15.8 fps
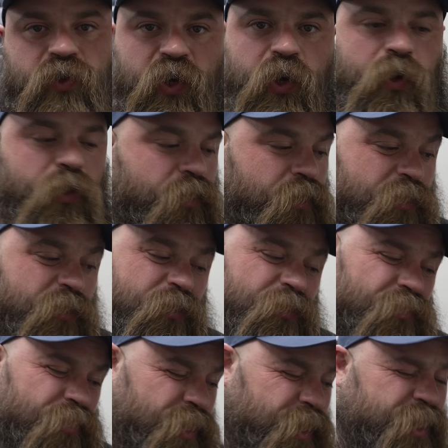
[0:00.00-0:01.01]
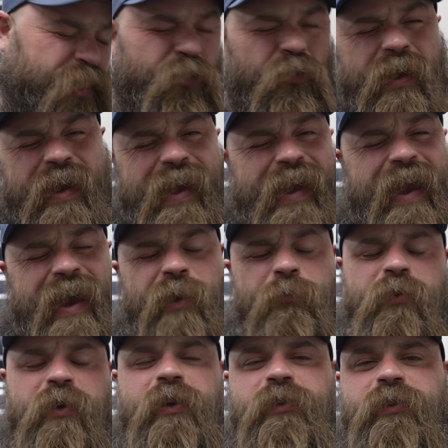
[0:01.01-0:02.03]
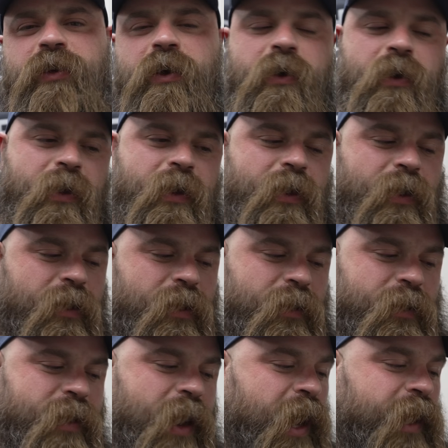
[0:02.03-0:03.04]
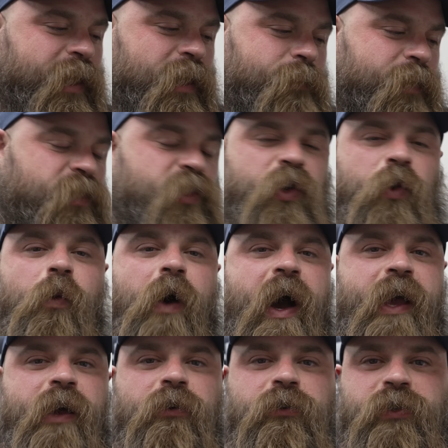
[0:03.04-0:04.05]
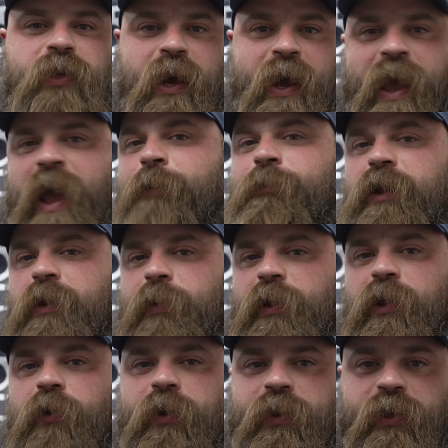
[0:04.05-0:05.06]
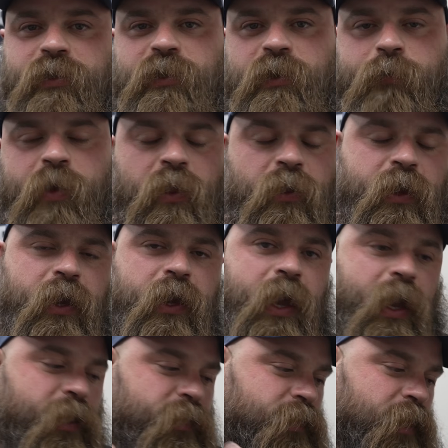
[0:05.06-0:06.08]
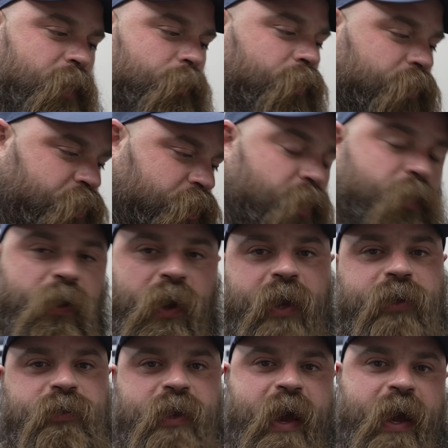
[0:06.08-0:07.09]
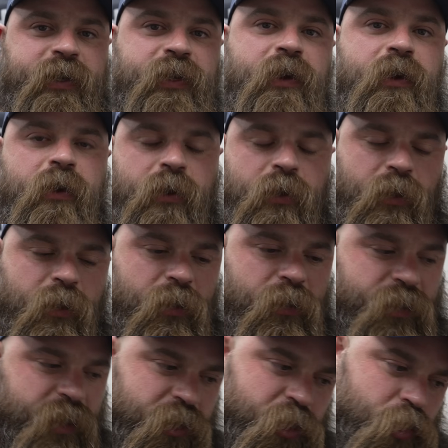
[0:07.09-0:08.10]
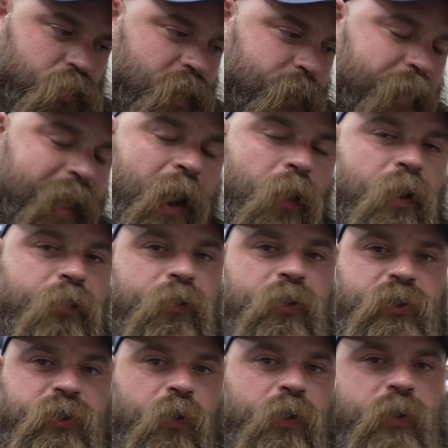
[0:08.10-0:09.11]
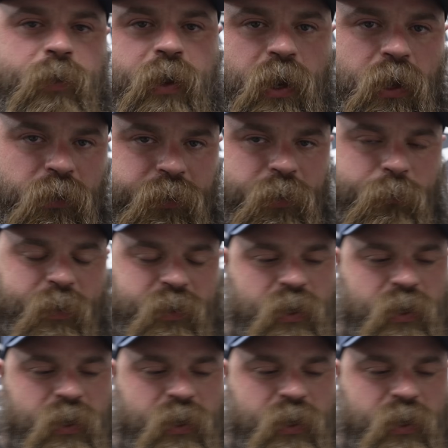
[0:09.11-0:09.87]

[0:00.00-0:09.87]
2, 3 cameras. Not going to be too wild. I am going to be loading this in a Pelican case. I will show you guys that. This trip, however, is going to be a little bit